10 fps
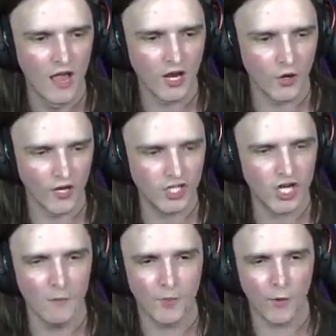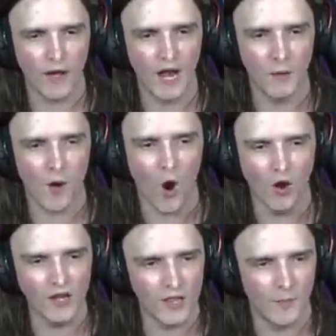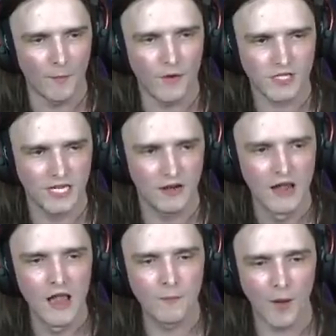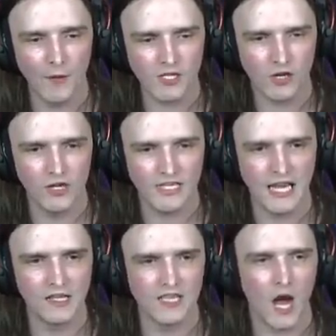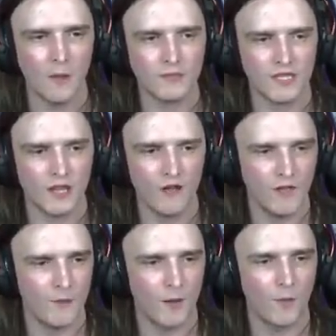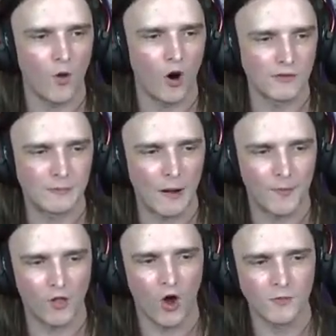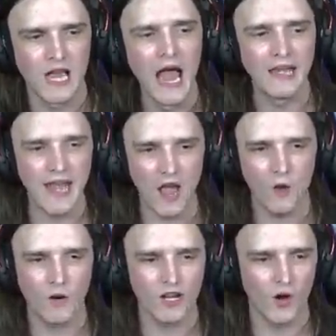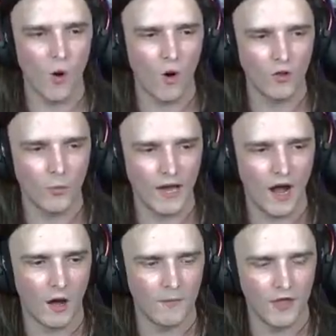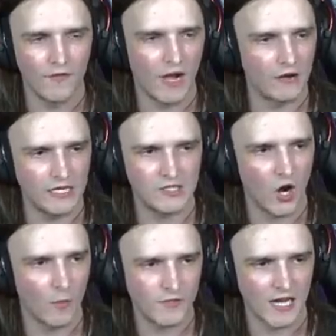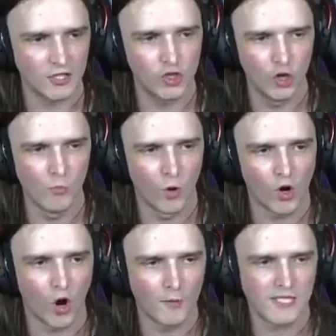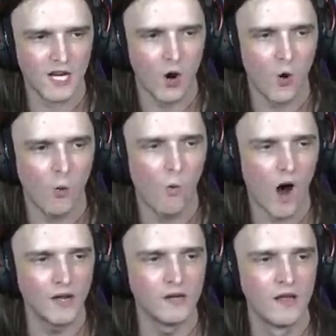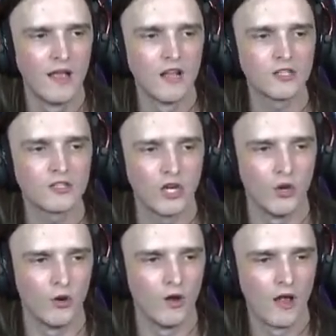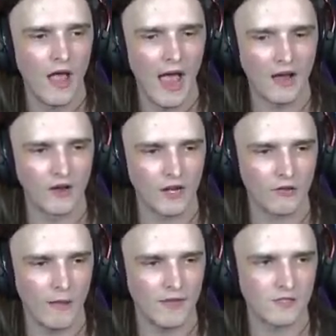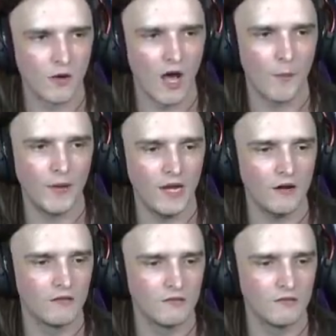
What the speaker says: Going to jump our way up onto the bumpers here. Bumpers are going to send us up to the lovely purple orbs. Purple orbs. Now we're going to go all the way up the very top side. 2 more orbs to go. 1, 2. I'm going to grab this one up here.